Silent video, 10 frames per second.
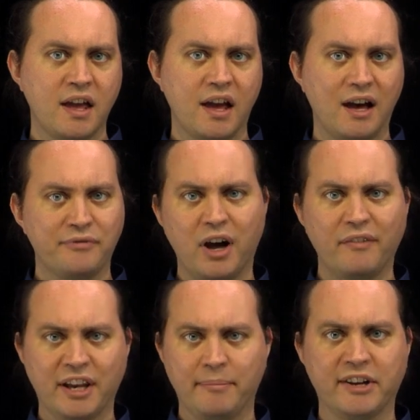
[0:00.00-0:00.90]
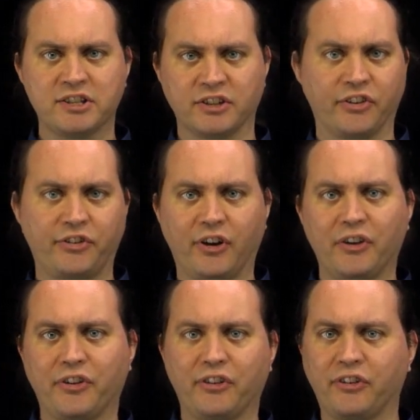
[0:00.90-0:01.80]
I've already mentioned
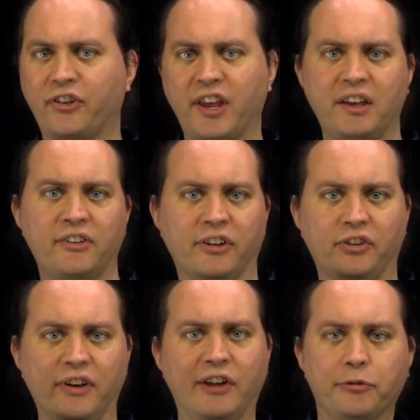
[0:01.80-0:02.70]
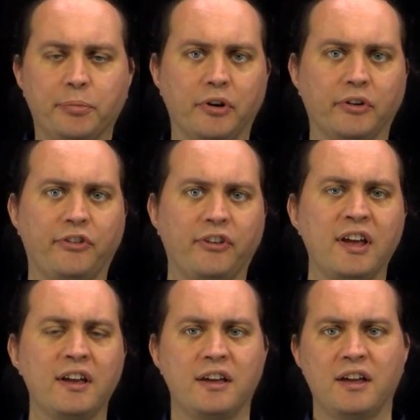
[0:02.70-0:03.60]
sources and sinks and transports
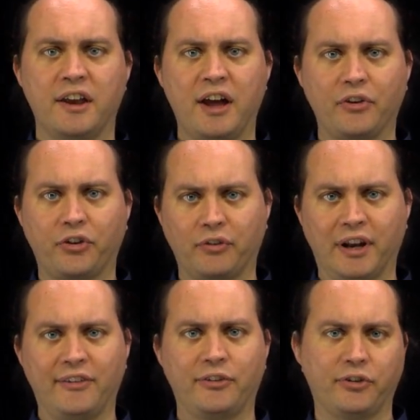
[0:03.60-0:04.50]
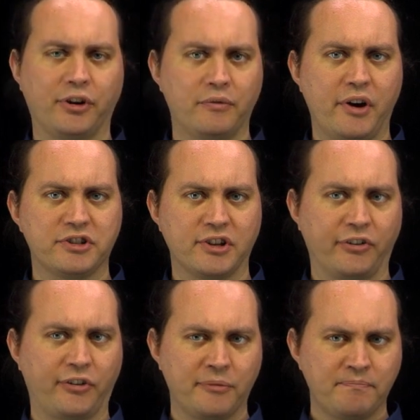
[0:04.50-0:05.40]
and how this relates to the
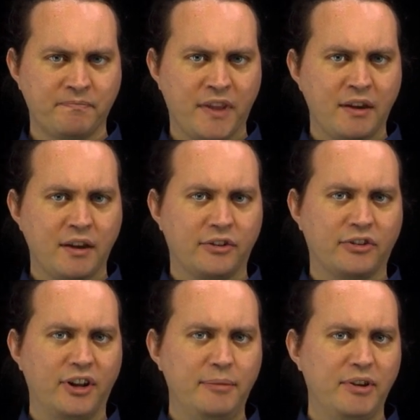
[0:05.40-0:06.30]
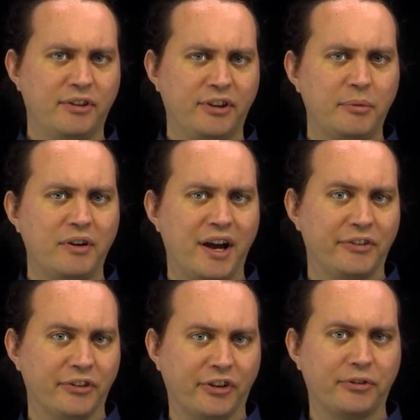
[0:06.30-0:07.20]
divergence. So let me summarize
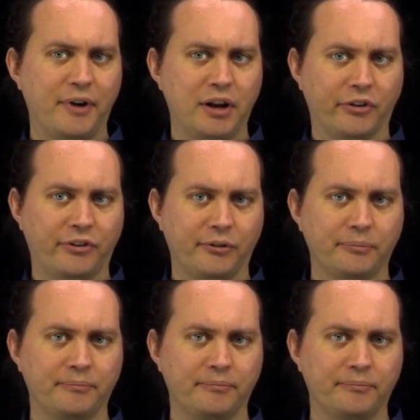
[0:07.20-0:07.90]
this as follows.